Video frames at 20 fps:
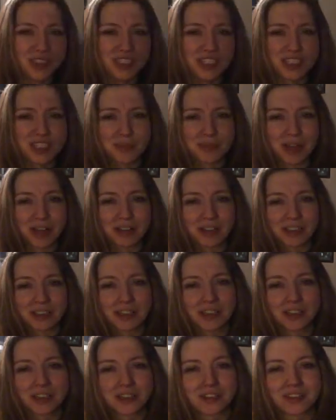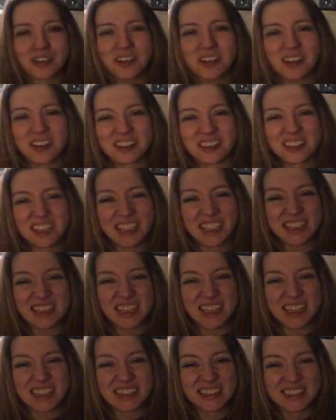Just about like the earth. Oh, look at
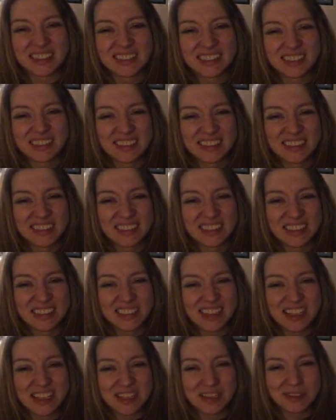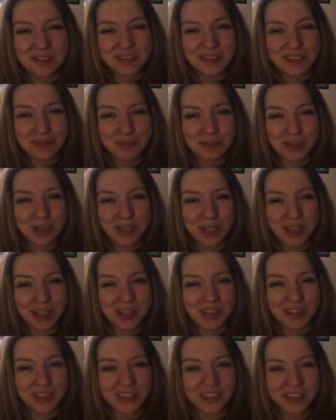that used book
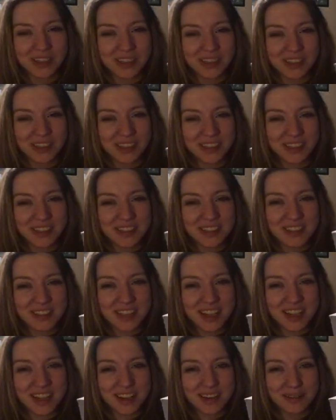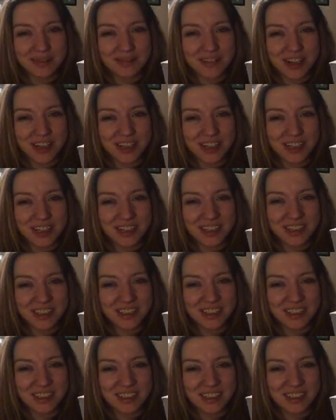color. It's terrifying.